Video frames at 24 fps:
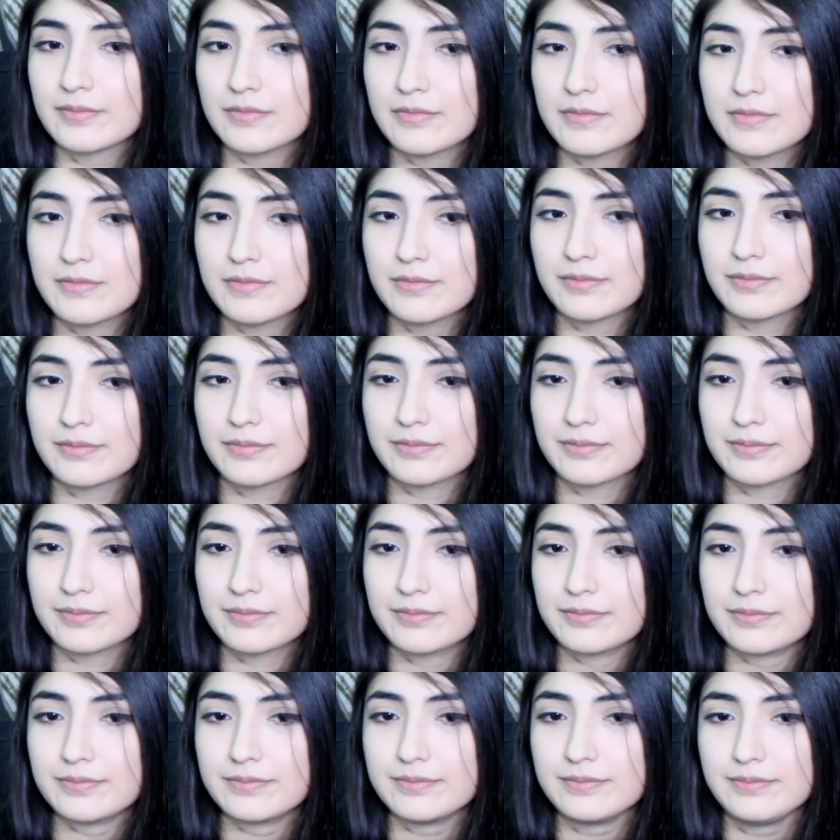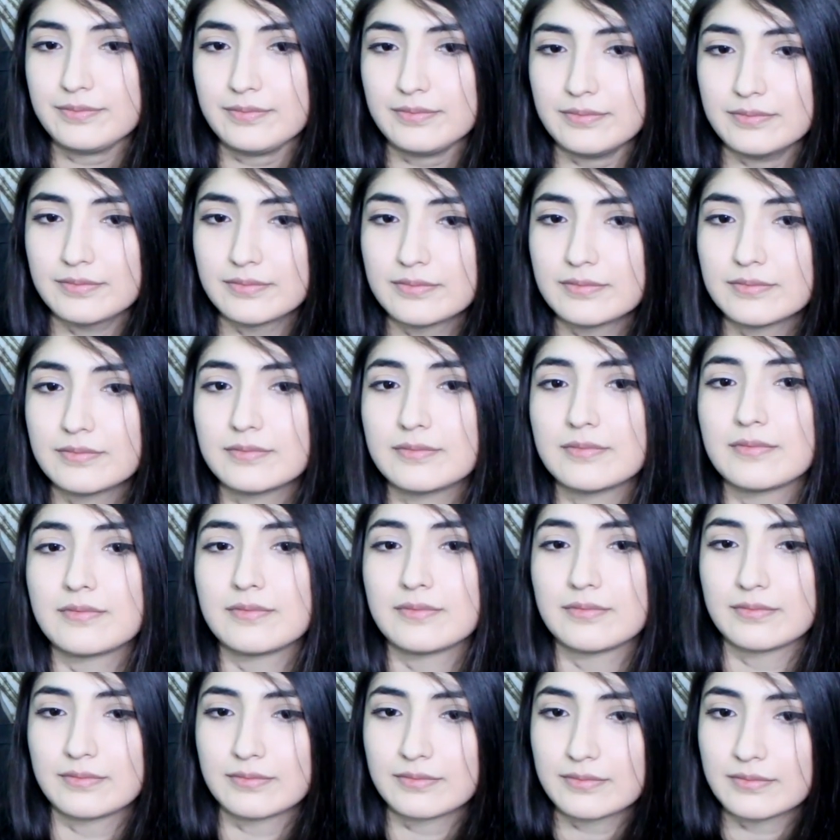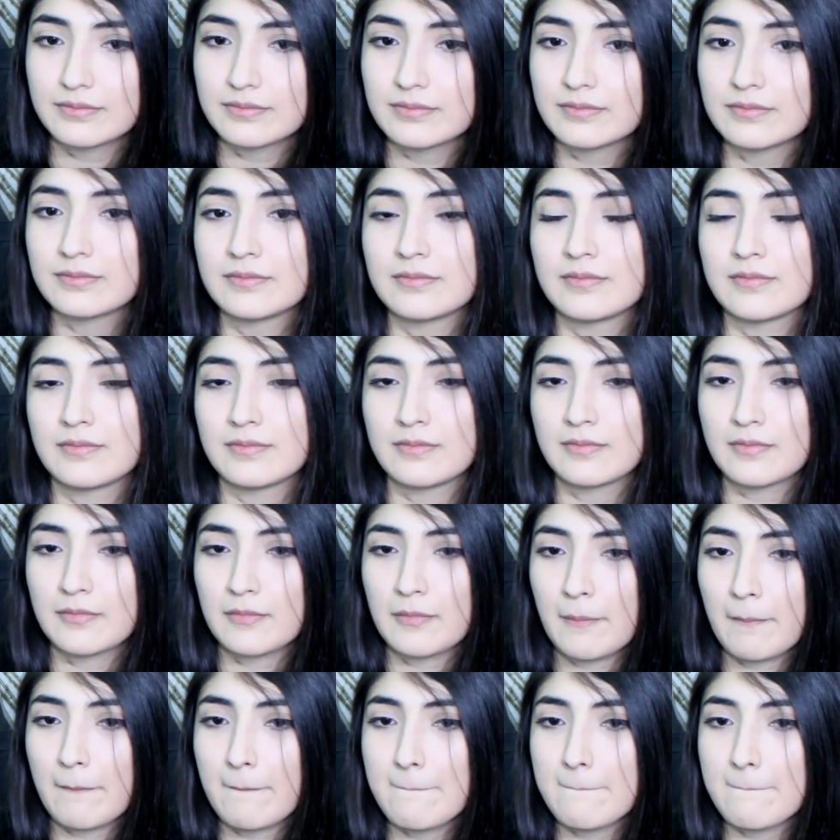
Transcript: (not speaking)